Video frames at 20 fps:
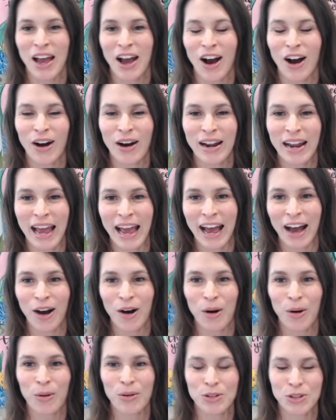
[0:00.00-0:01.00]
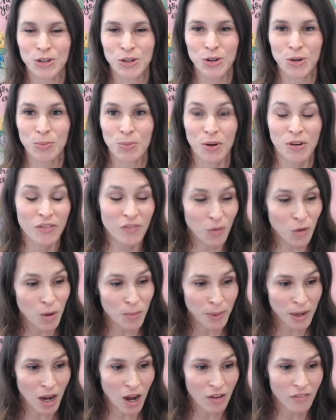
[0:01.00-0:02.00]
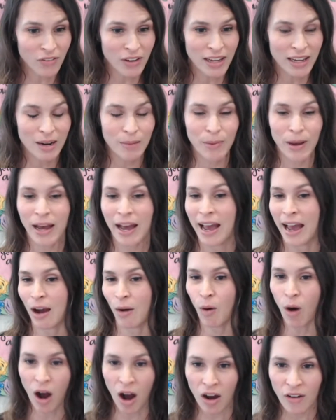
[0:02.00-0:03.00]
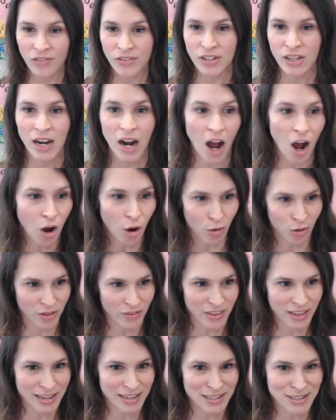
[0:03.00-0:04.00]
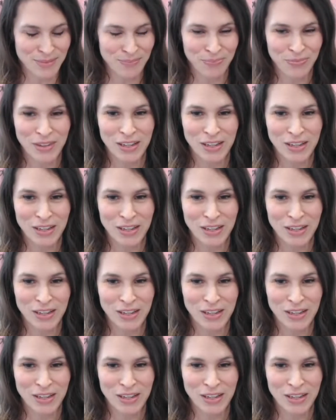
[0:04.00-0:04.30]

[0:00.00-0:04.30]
on how to perform a coffee enema, how often, all the things.